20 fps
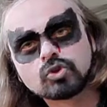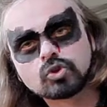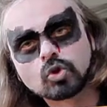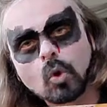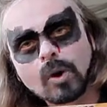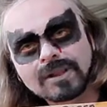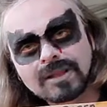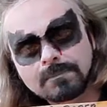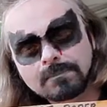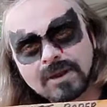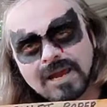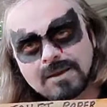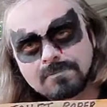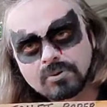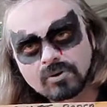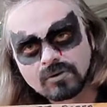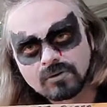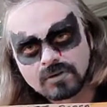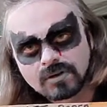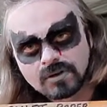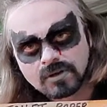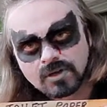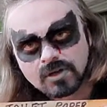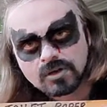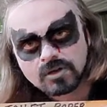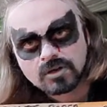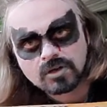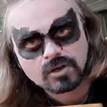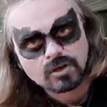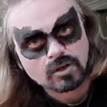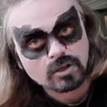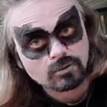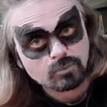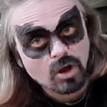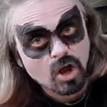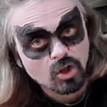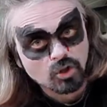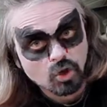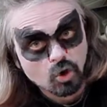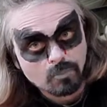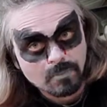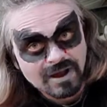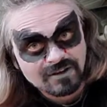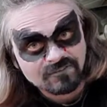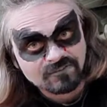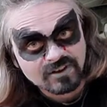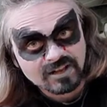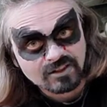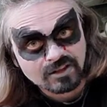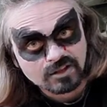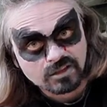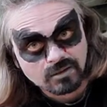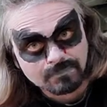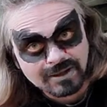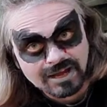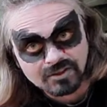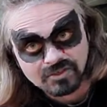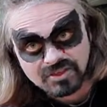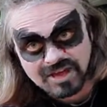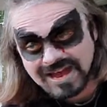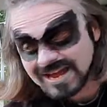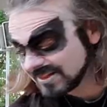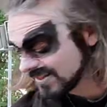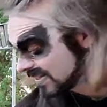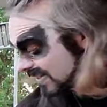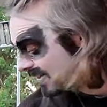toilet paper, because we all know my feelings about that.